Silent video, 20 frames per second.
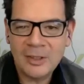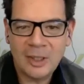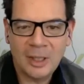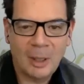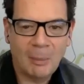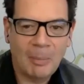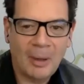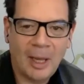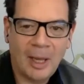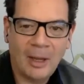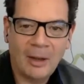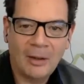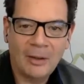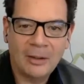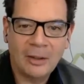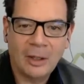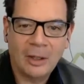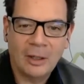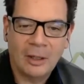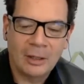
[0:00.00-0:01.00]

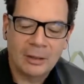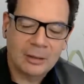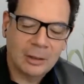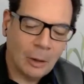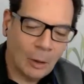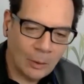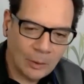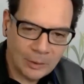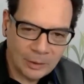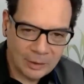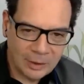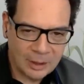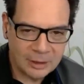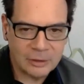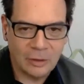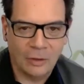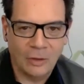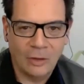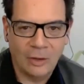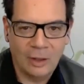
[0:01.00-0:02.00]
about coconut
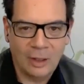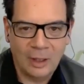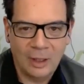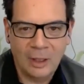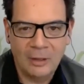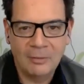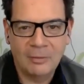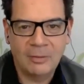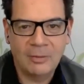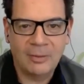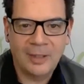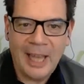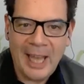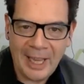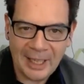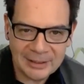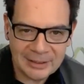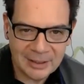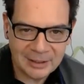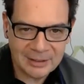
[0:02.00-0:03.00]
oil and
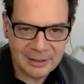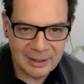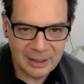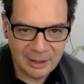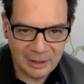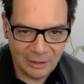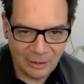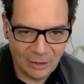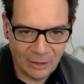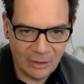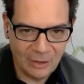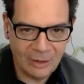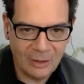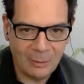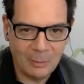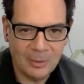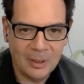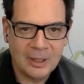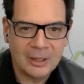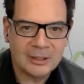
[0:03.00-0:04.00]
flaxseed oil
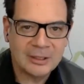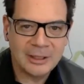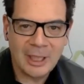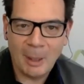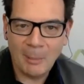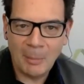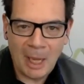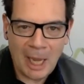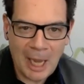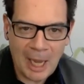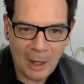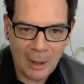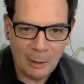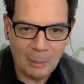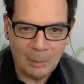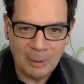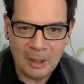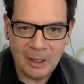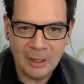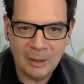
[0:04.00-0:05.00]
somehow
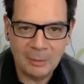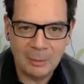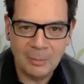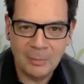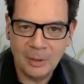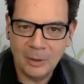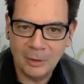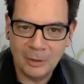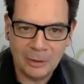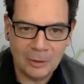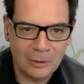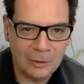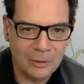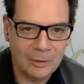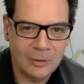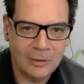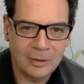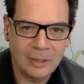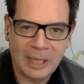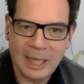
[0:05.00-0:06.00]
being
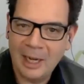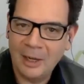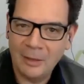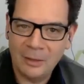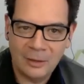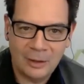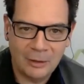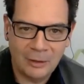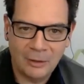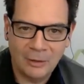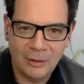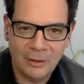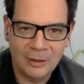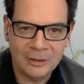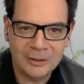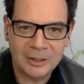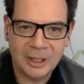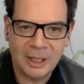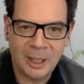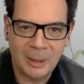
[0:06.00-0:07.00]
miracle healthy oils
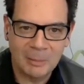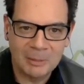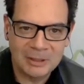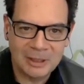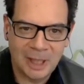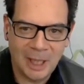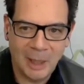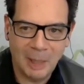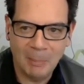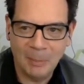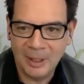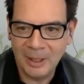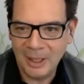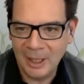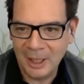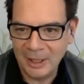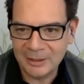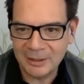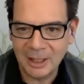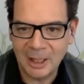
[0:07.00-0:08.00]
comes up, and it
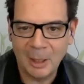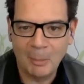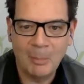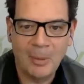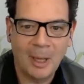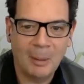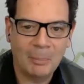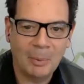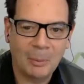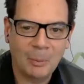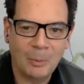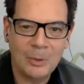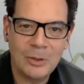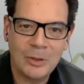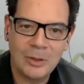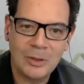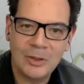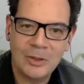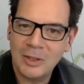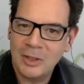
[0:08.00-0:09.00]
has come up. Would
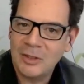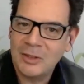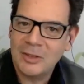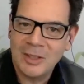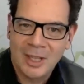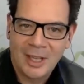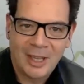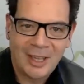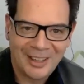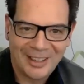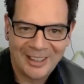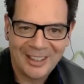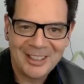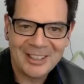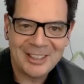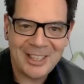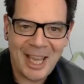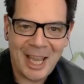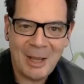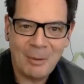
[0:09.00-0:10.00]
you just
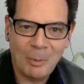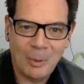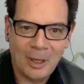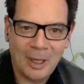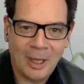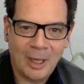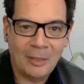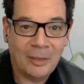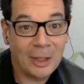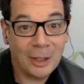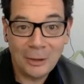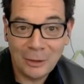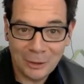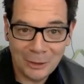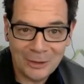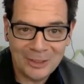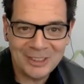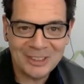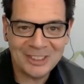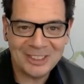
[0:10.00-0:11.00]
say what I think you're
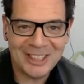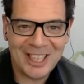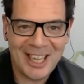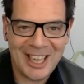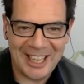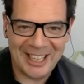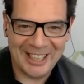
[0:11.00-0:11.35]
going to say.